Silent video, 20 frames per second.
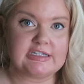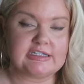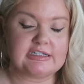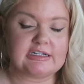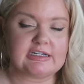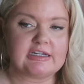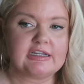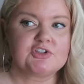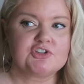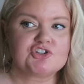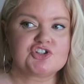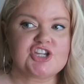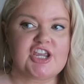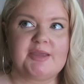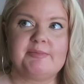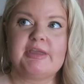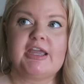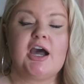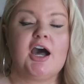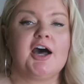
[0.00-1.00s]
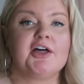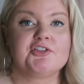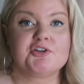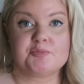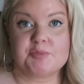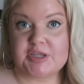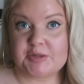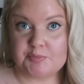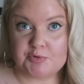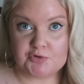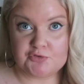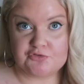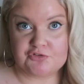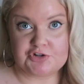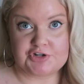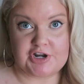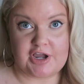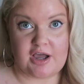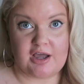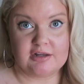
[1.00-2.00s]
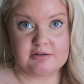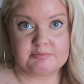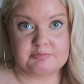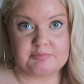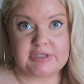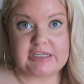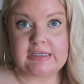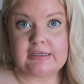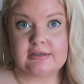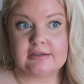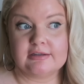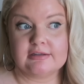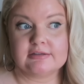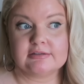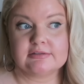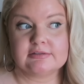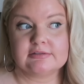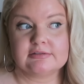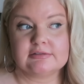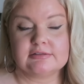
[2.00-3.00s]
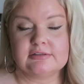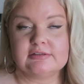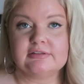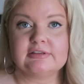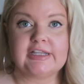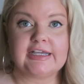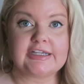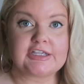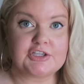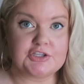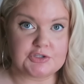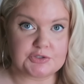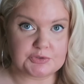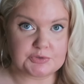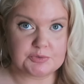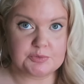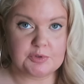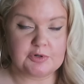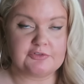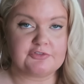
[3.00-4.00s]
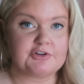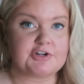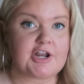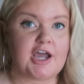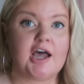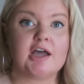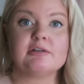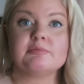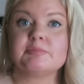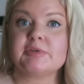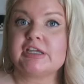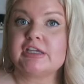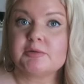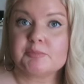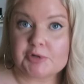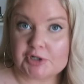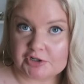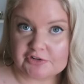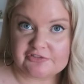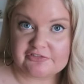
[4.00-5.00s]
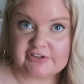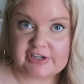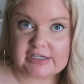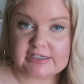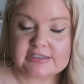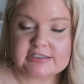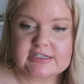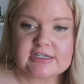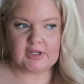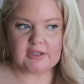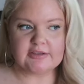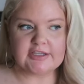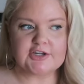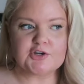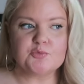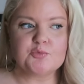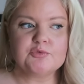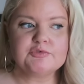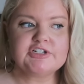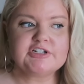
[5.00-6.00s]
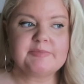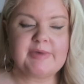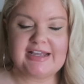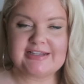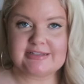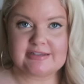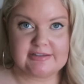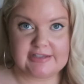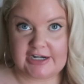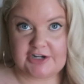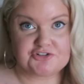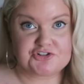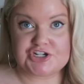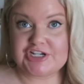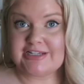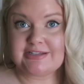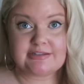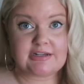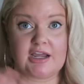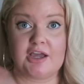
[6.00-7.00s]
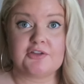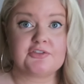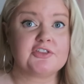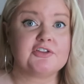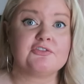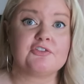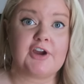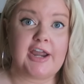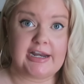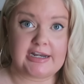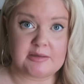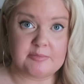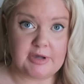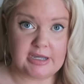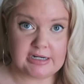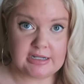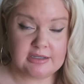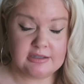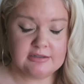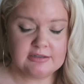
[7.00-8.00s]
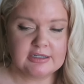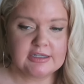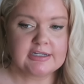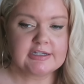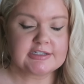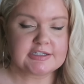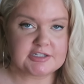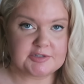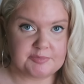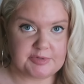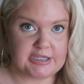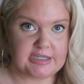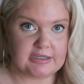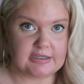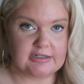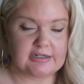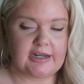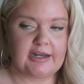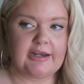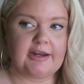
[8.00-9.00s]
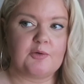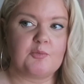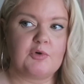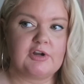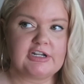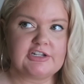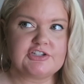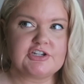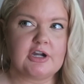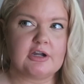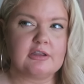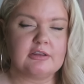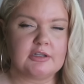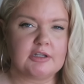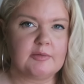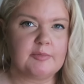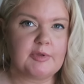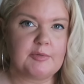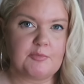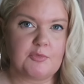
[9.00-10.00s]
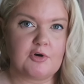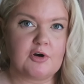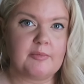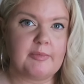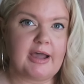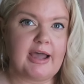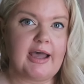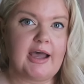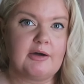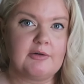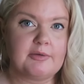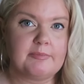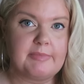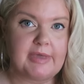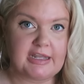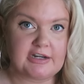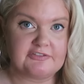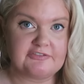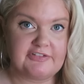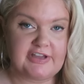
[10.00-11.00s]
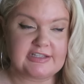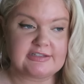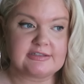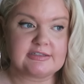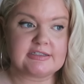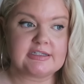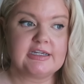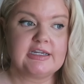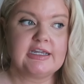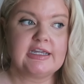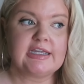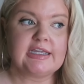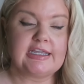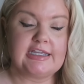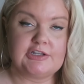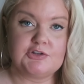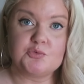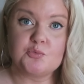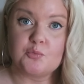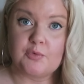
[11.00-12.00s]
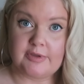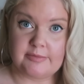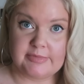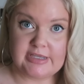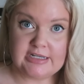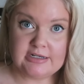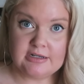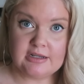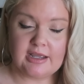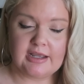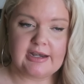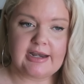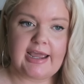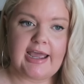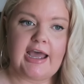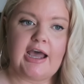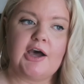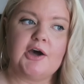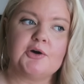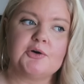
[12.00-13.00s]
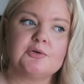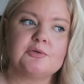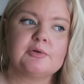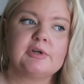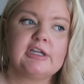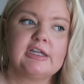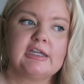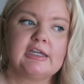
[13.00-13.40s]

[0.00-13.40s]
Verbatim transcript: in shaming other people for not being like you or for not being perfect. Like, wounded masculine energy isn't healthy for anybody to be in, and I want to talk a little bit more about how it manifests in women and how